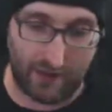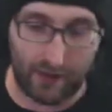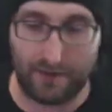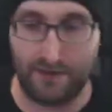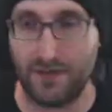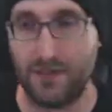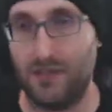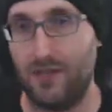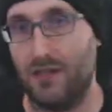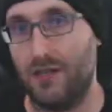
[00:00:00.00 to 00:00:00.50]

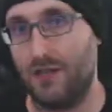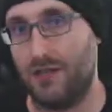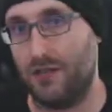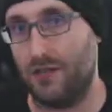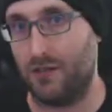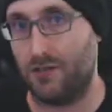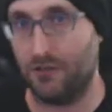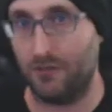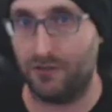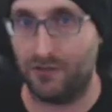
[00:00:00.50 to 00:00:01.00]
Obviously, that doesn't
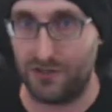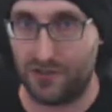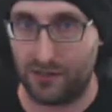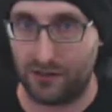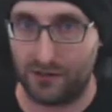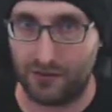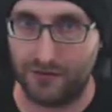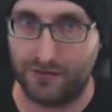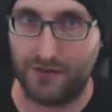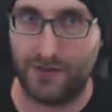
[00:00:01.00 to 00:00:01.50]
include
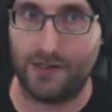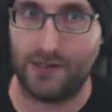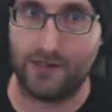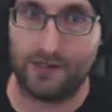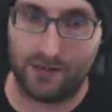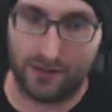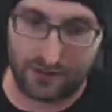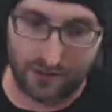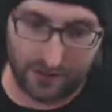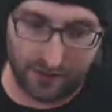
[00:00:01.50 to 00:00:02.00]
seller's fees and
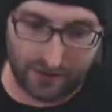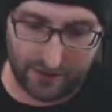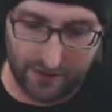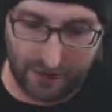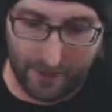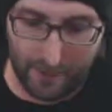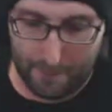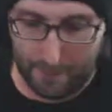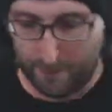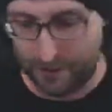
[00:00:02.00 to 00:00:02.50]
things like
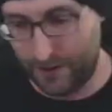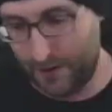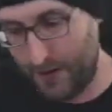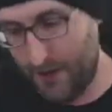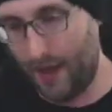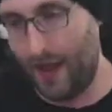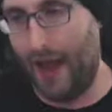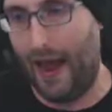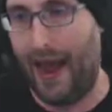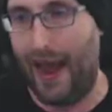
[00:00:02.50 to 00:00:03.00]
that. But
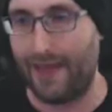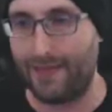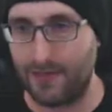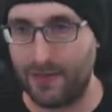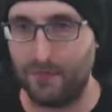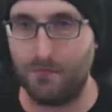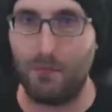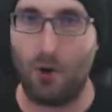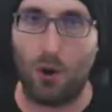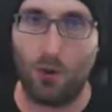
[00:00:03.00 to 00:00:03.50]
at the
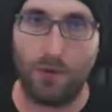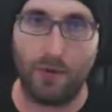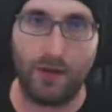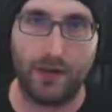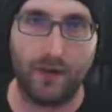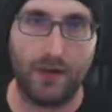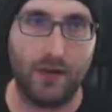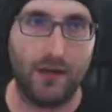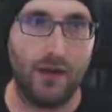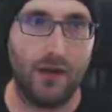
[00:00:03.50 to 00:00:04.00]

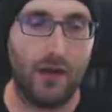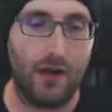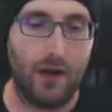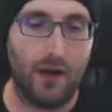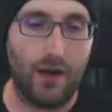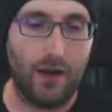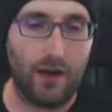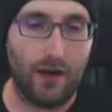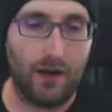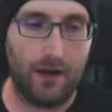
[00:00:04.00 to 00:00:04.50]
moment,
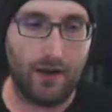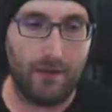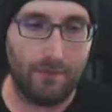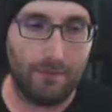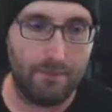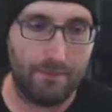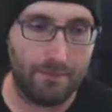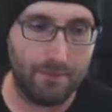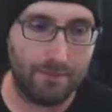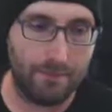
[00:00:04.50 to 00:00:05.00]

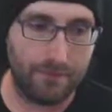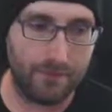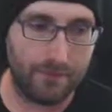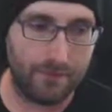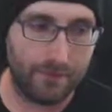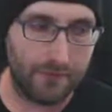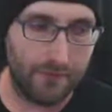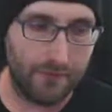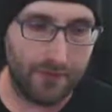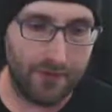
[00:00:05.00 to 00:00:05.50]

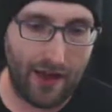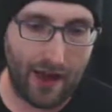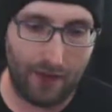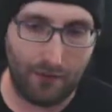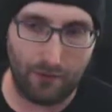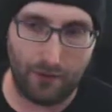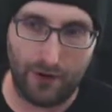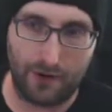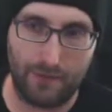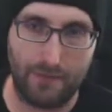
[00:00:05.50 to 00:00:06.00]
that
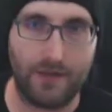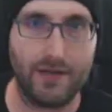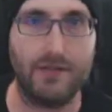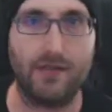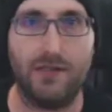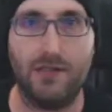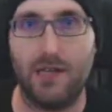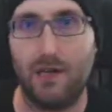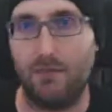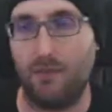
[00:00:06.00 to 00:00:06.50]
one, I'm
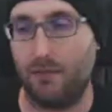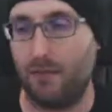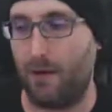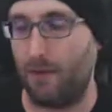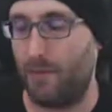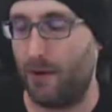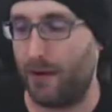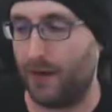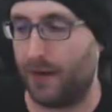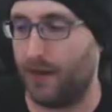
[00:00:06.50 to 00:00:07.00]
basically doubling my
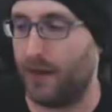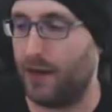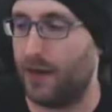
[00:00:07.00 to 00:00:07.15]
money.